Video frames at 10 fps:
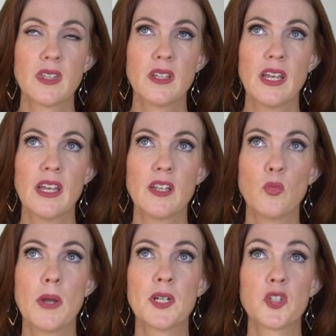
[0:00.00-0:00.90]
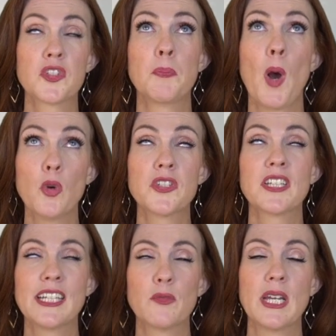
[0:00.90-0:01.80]
And women are
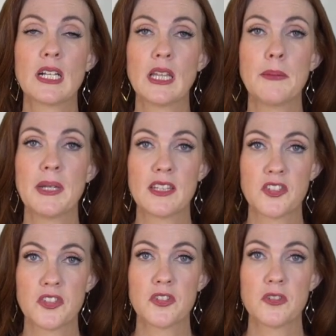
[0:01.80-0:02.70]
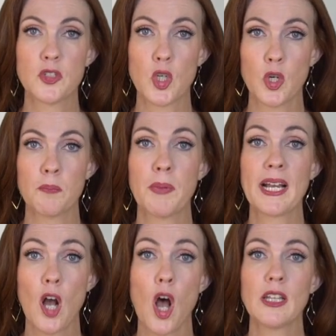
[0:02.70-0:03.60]
supposedly reclaiming this term by
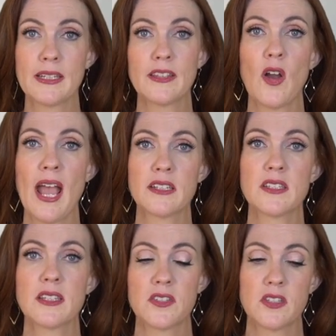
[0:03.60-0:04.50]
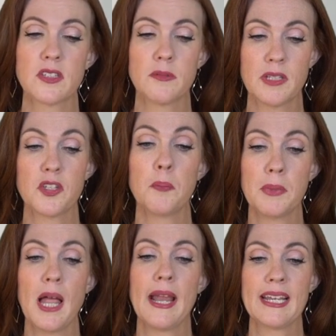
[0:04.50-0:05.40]
calling their hats this. It's a
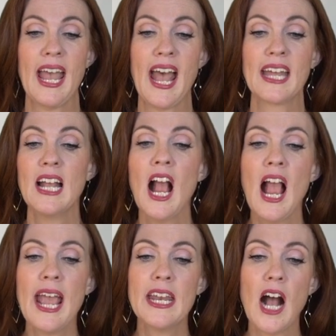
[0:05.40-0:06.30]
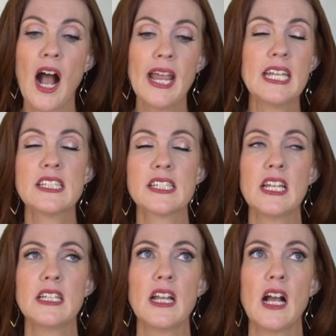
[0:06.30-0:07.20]
blank hat. And
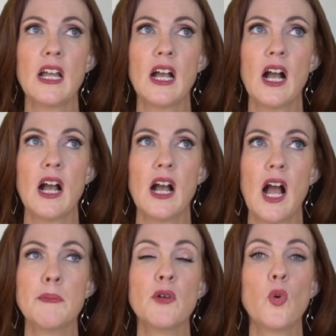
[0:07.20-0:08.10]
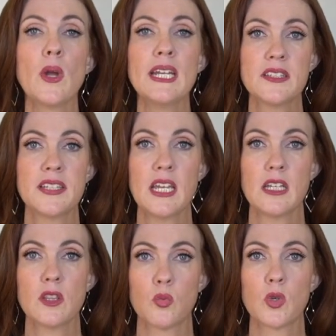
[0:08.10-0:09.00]
I'm avoiding
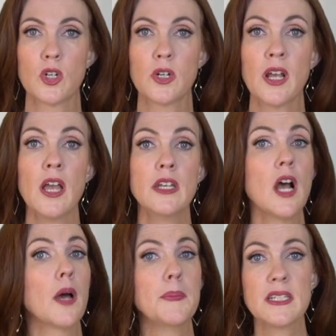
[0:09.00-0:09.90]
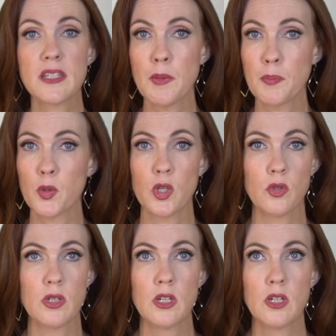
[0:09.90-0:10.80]
saying the word, not because I'm a
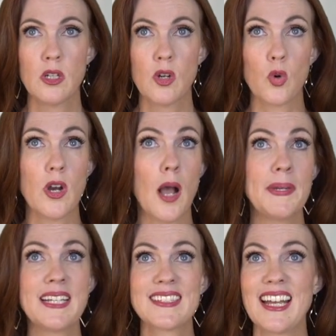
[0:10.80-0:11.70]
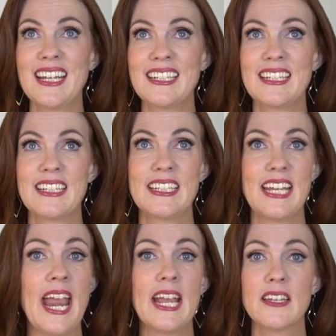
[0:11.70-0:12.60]
prude or not because I
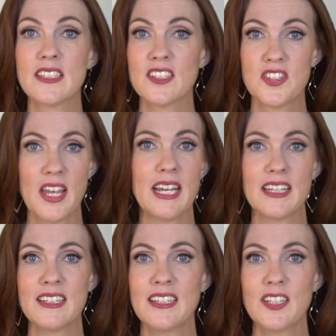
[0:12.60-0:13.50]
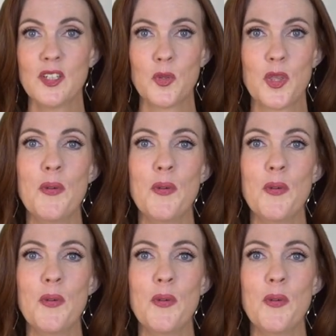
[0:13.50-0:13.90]
can't say it with